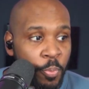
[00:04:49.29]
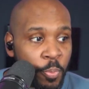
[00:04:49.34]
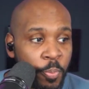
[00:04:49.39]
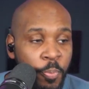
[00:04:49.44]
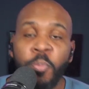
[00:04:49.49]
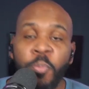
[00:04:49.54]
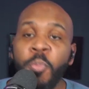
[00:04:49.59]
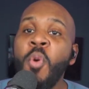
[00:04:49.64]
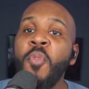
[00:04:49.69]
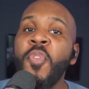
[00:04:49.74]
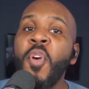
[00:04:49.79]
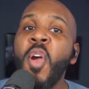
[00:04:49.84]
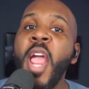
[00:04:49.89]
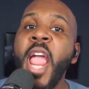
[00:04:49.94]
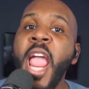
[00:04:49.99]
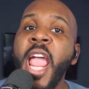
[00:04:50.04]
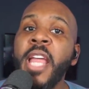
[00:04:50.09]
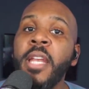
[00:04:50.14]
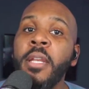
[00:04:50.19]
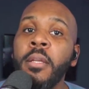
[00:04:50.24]
move her
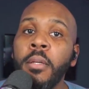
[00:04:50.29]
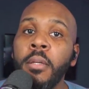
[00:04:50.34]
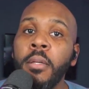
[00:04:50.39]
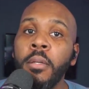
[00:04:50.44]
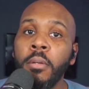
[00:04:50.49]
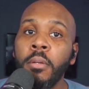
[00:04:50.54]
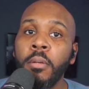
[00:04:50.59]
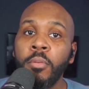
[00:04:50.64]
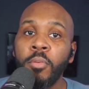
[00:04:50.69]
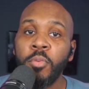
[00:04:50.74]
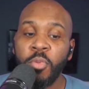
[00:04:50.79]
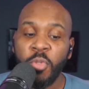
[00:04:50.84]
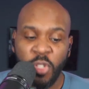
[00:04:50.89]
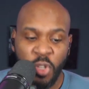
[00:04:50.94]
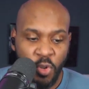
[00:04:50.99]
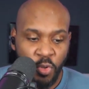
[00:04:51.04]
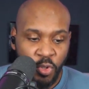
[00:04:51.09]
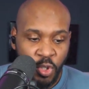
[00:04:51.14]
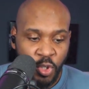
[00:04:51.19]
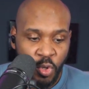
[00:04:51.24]
hand,
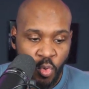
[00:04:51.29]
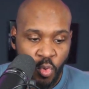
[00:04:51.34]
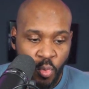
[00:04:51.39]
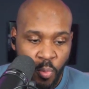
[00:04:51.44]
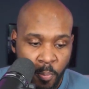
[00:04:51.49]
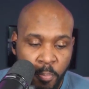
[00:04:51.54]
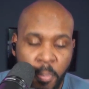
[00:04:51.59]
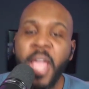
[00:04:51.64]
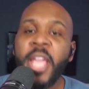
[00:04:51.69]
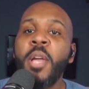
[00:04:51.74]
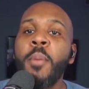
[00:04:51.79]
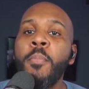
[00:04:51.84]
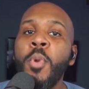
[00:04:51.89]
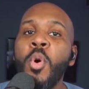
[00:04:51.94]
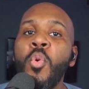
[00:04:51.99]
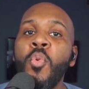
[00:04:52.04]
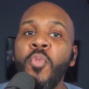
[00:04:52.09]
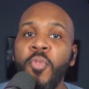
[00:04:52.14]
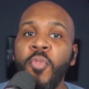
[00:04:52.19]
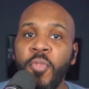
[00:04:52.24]
to make a
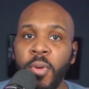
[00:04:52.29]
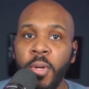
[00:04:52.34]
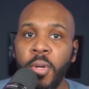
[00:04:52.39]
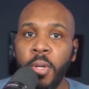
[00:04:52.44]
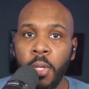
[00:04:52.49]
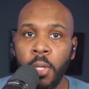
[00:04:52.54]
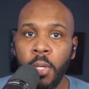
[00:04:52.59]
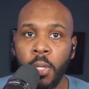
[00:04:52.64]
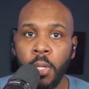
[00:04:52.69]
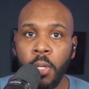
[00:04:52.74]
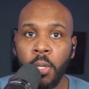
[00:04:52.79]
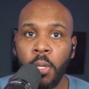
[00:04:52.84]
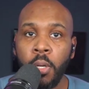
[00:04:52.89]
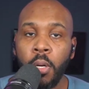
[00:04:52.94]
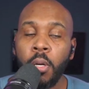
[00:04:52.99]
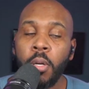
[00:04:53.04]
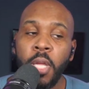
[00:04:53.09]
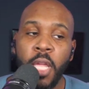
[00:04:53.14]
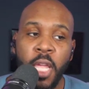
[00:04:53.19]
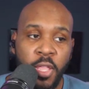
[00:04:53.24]
move
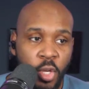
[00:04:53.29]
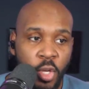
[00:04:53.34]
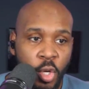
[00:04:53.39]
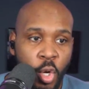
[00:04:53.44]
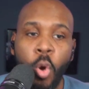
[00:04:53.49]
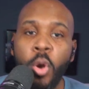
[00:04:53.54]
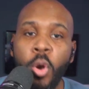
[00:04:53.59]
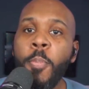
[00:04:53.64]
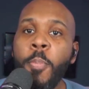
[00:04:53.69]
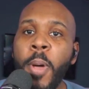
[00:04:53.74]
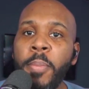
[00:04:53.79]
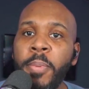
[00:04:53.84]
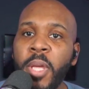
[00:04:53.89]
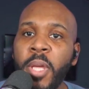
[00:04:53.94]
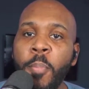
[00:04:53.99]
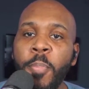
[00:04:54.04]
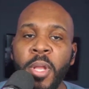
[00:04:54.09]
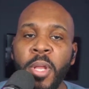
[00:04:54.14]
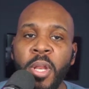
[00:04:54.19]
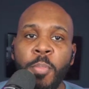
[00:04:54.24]
in the court of public
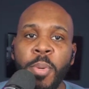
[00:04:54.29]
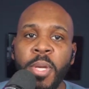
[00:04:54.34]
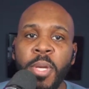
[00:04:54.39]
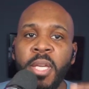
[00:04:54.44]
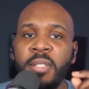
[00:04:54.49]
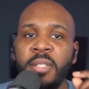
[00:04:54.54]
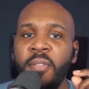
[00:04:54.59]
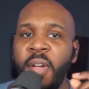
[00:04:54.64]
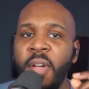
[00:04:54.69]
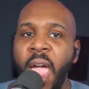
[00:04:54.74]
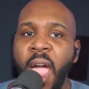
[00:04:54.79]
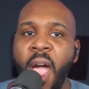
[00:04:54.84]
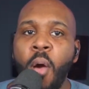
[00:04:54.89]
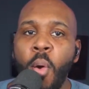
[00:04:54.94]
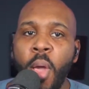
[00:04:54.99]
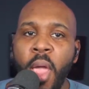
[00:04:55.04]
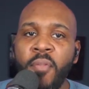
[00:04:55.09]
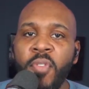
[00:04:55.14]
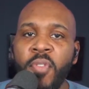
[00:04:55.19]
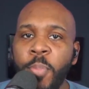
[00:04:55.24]
opinion because of how
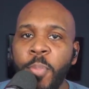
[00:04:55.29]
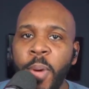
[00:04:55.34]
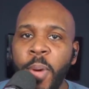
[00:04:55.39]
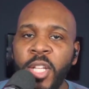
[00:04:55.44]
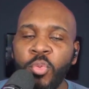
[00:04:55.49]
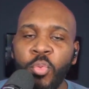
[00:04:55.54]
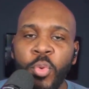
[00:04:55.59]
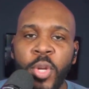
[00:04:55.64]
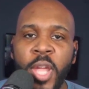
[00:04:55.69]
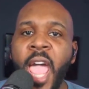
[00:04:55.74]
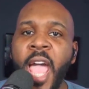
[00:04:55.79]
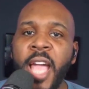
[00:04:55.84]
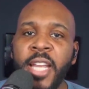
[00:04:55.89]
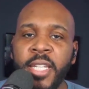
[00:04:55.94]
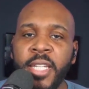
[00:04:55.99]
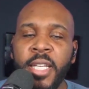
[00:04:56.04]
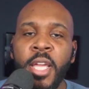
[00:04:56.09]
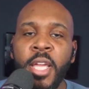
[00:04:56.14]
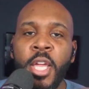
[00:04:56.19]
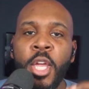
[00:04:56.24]
everybody's
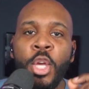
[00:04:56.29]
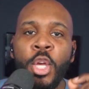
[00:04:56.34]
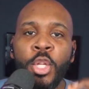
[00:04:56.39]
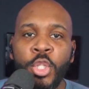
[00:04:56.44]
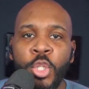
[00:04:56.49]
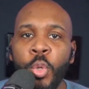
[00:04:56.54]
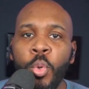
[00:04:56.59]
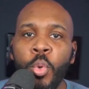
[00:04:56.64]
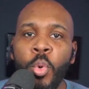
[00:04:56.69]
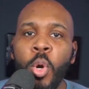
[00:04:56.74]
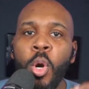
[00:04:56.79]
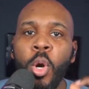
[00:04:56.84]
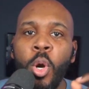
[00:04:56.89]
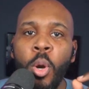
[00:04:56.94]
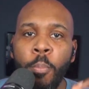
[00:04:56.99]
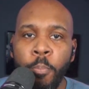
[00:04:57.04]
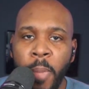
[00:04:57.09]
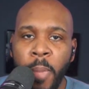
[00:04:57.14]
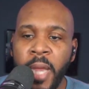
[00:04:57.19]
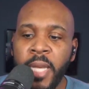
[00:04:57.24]
reacting to her
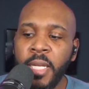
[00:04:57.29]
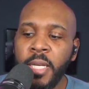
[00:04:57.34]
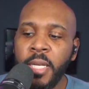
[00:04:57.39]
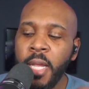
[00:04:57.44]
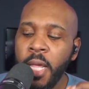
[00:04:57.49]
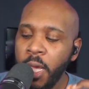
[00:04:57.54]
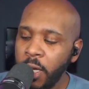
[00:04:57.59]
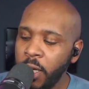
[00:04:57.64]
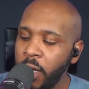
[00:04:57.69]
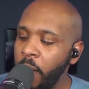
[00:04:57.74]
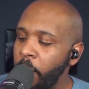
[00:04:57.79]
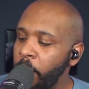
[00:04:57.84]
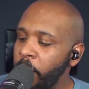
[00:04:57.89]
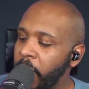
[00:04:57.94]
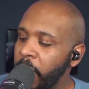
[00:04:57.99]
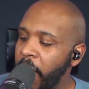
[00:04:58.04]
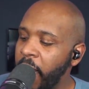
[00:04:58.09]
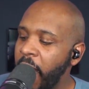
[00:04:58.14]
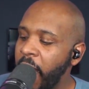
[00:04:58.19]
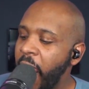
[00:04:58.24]
amended
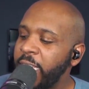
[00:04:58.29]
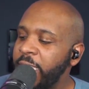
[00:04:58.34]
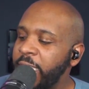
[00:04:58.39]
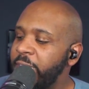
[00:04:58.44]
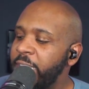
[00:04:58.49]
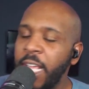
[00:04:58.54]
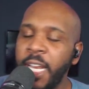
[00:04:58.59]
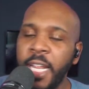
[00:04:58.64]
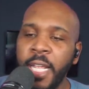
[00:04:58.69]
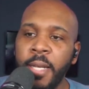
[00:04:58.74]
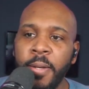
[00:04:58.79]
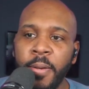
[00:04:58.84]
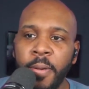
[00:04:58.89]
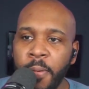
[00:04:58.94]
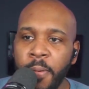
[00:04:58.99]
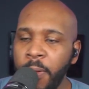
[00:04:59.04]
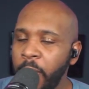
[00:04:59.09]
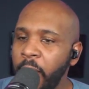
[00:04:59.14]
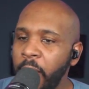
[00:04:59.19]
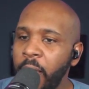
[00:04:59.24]
complaint. I said it.
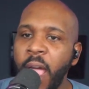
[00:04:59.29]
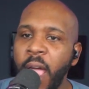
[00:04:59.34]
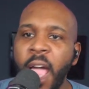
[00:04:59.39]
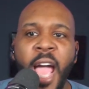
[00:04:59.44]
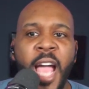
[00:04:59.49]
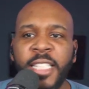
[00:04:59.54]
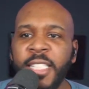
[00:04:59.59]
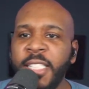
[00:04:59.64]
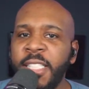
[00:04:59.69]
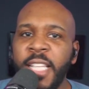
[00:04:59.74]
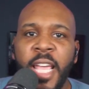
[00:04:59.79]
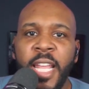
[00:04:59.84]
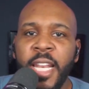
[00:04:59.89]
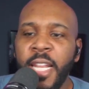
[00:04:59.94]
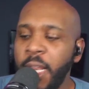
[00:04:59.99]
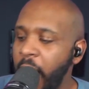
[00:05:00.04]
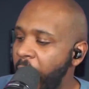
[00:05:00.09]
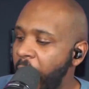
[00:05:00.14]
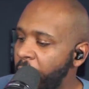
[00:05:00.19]
I said it. I